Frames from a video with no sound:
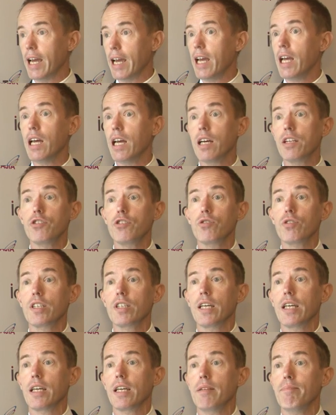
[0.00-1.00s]
And you
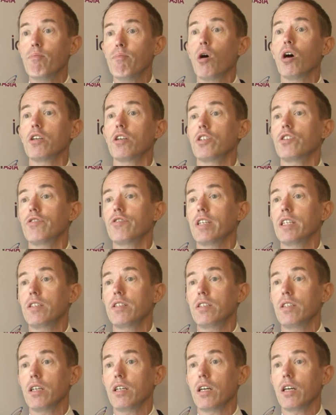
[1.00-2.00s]
can monitor
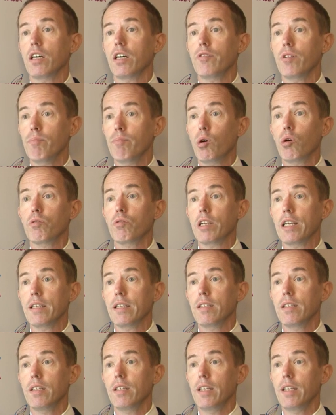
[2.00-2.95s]
it remotely.